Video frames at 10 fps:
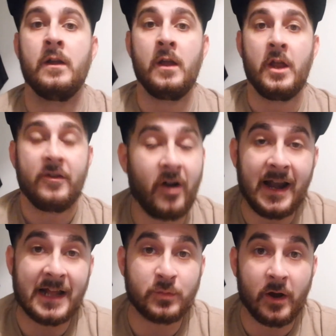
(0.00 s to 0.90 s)
Right,
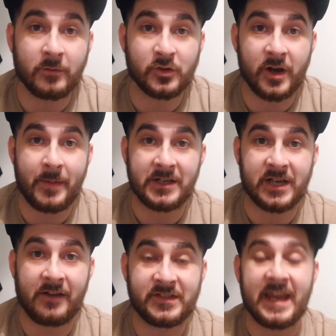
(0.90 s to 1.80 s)
lads, welcome to On the Bench
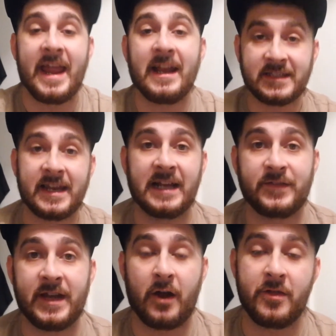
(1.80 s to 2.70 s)
LFC. In today's
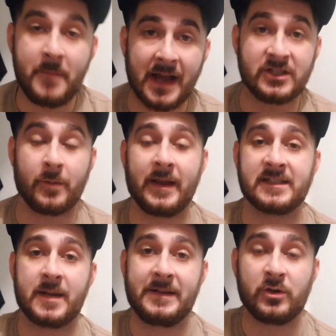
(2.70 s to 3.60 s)
video, the main topic is
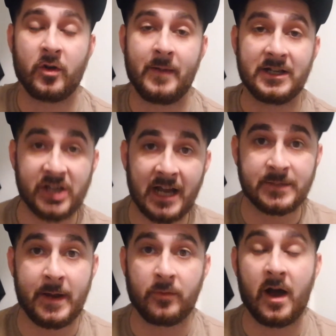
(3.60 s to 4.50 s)
going to be talking about James
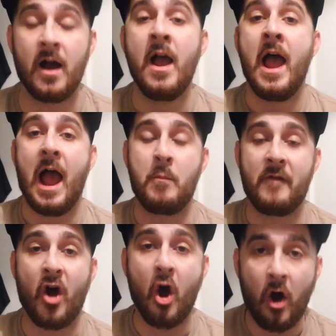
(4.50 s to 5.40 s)
Milner and whether
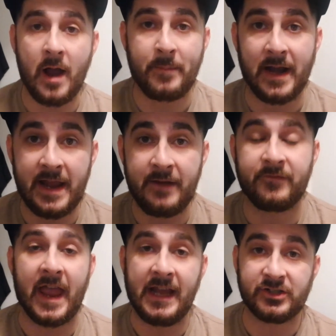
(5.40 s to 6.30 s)
I believe
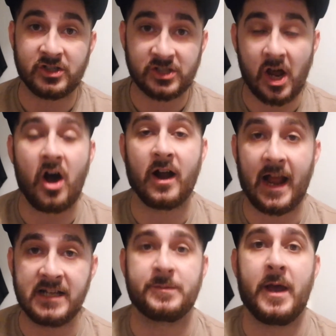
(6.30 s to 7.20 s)
that he should start
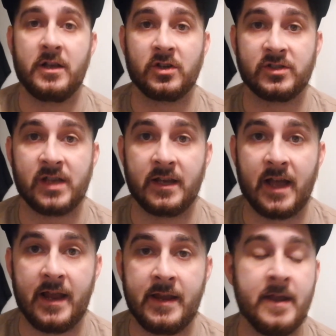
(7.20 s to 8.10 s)
against Spurs on
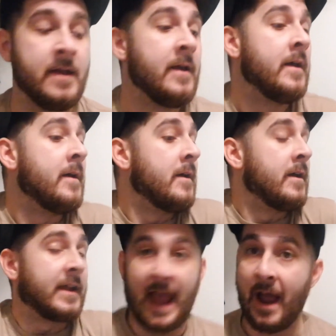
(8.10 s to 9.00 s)
Sunday.
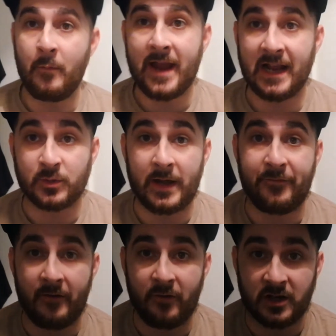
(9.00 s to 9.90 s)
Can we get
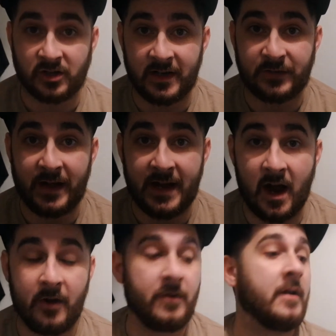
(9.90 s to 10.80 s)
25 likes on this
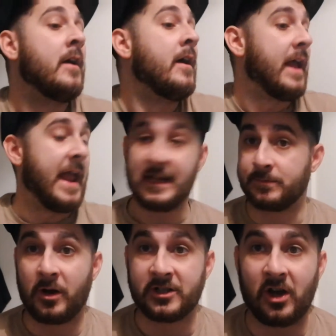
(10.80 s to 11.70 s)
video? It's
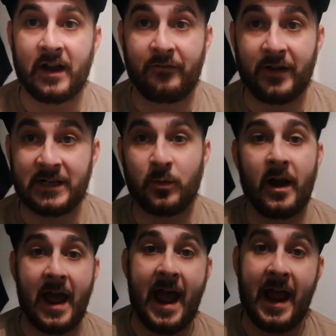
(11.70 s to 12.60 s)
my target for this one,
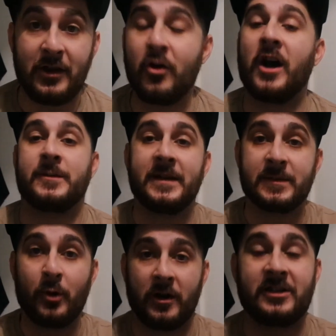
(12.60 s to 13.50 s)
and you guys have been
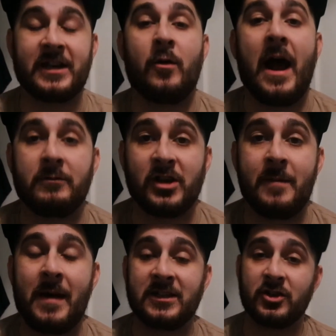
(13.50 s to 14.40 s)
supporting the channel absolutely
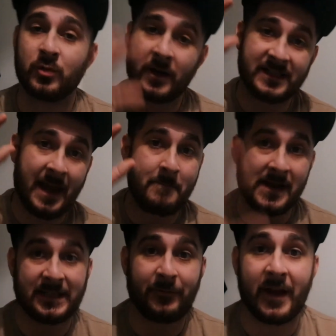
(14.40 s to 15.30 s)
amazing. I just want to say a
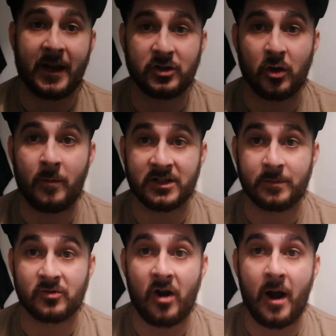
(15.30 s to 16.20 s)
massive thank you to all my
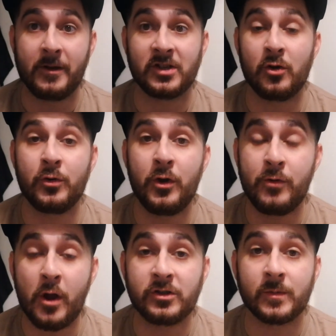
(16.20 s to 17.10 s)
subscribers and all you
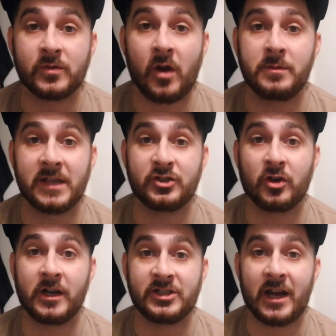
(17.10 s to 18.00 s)
new subscribers that are joining
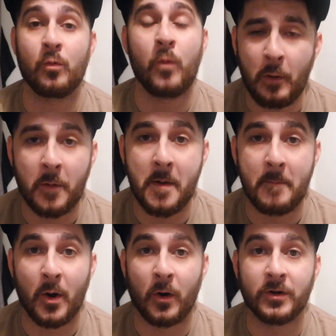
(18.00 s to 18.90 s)
the channel. Welcome
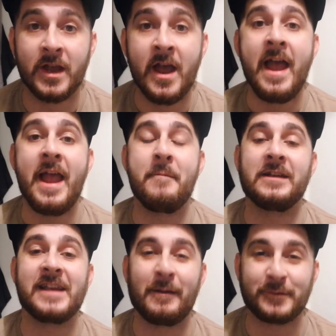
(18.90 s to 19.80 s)
aboard. It means
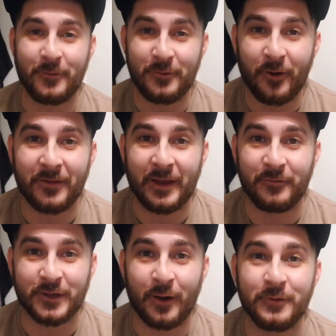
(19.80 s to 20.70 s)
an absolute lot that you've
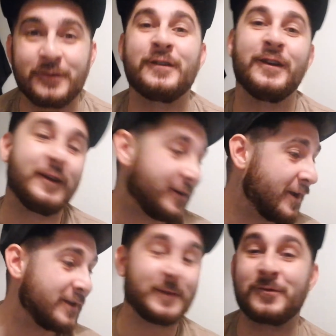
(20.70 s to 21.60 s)
chose to
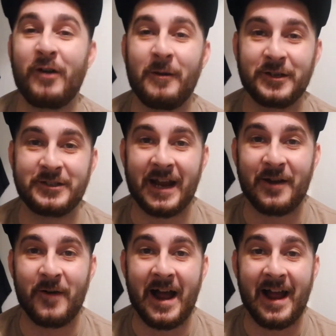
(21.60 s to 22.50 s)
subscribe to the
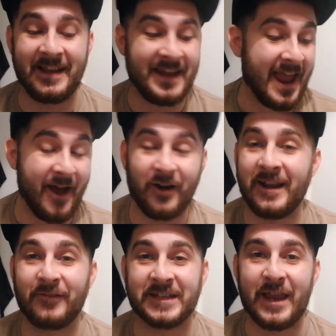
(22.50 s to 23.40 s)
channel, and yeah, I'd
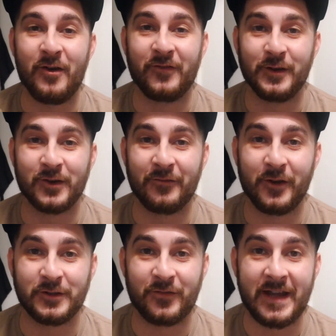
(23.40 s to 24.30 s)
love to get your views on the
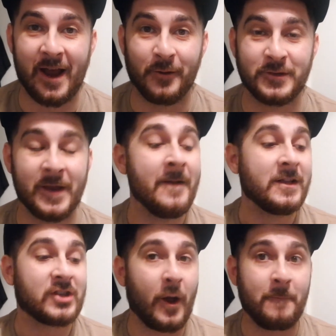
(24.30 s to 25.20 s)
future videos.
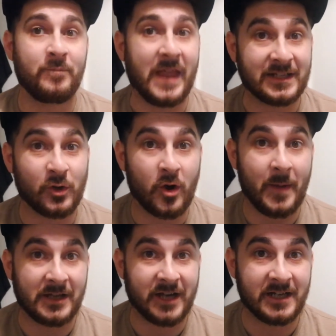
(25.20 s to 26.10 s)
So, let's talk
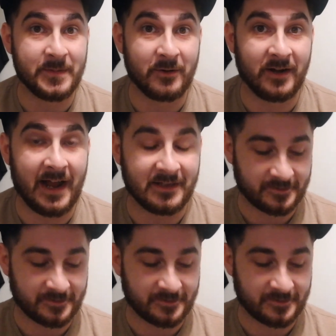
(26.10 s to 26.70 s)
about James Milner, lads.